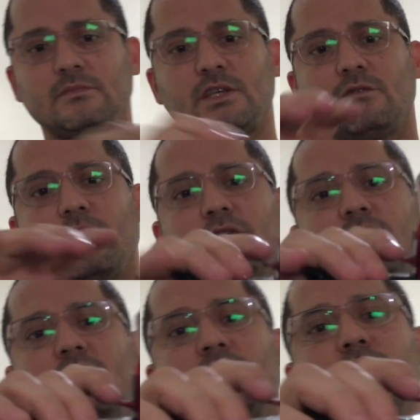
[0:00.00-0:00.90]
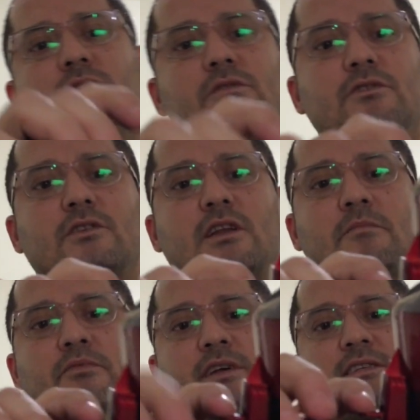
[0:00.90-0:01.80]
what you're gonna do, you're gonna
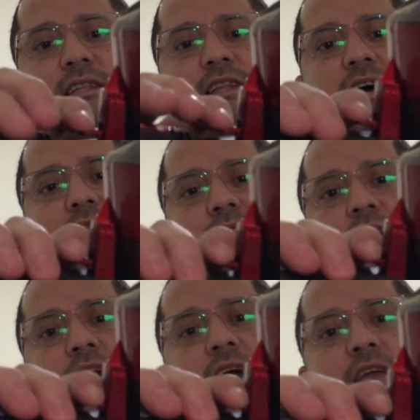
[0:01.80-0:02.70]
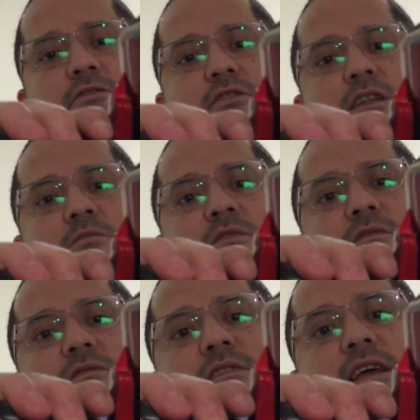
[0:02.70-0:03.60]
press it down and you're gonna move
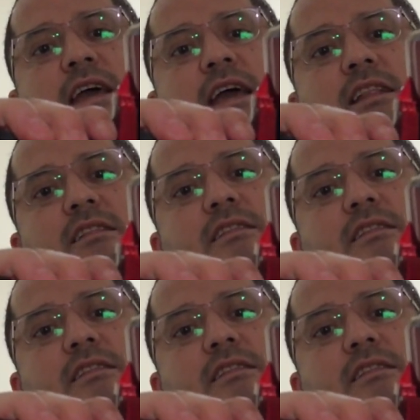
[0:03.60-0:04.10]
the head